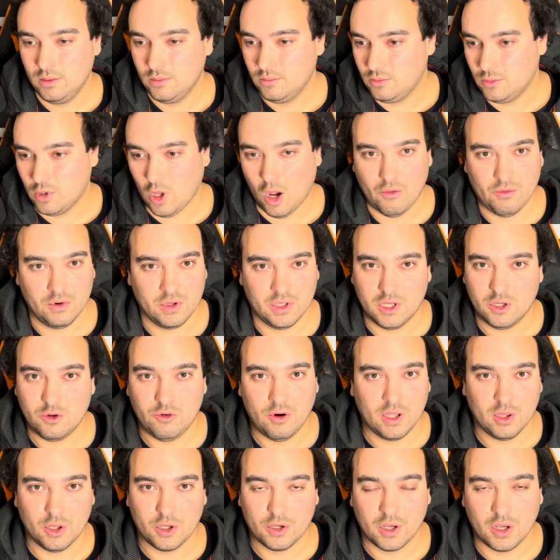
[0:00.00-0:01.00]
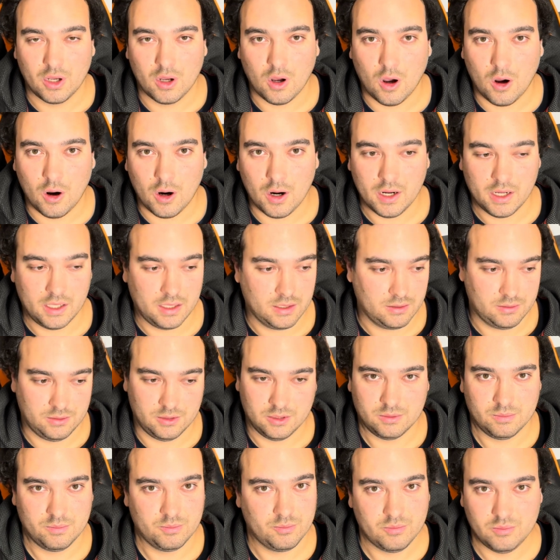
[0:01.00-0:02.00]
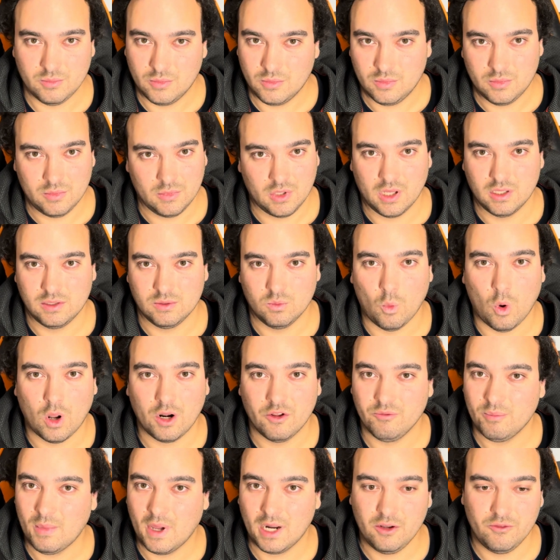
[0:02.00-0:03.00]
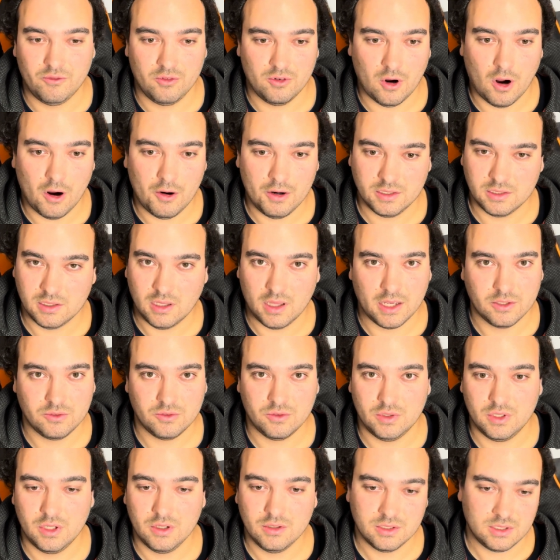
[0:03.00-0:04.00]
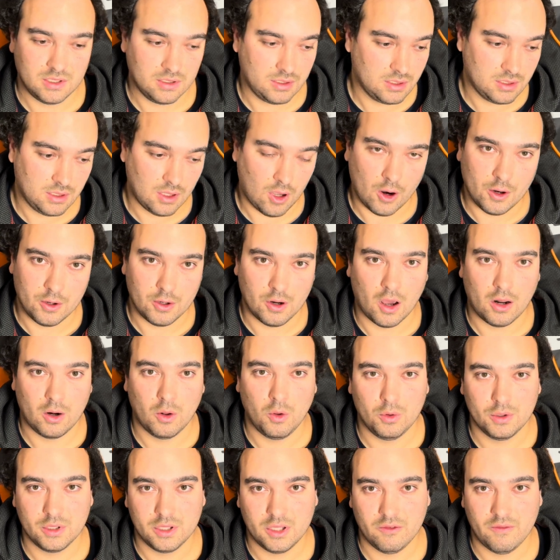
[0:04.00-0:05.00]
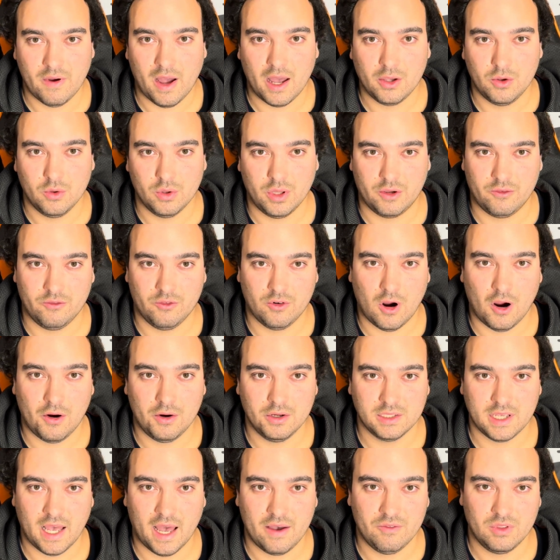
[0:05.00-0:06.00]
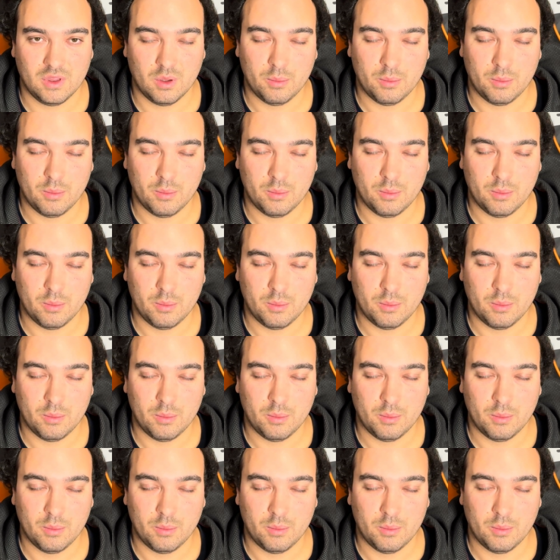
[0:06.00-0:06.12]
not really a great looking car, and just it's one of many Ferraris the last few years that are not holding their value like Ferraris have in the